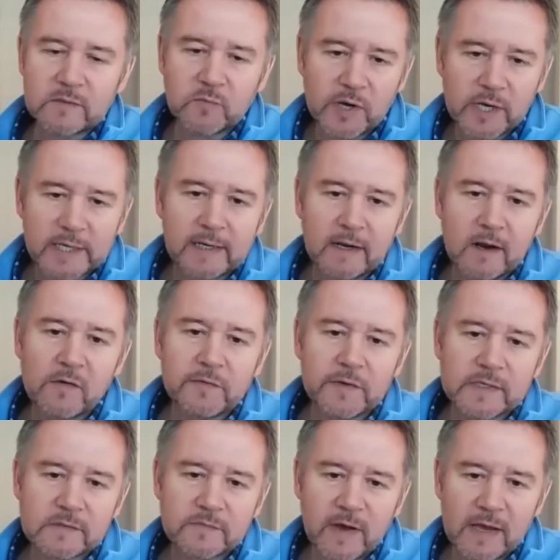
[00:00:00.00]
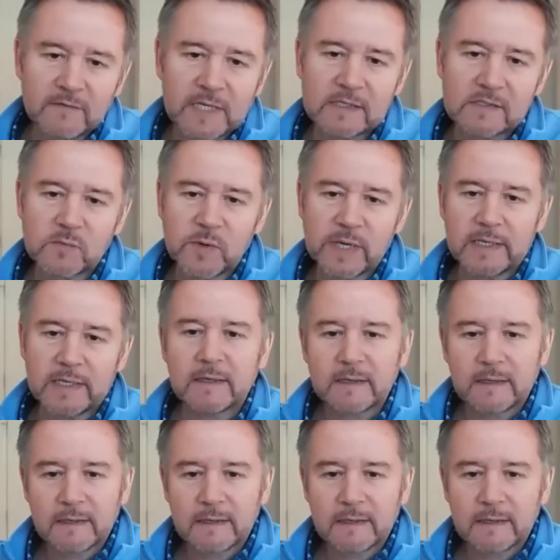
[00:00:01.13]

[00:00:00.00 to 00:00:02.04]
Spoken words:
to work in an office 5 days a week,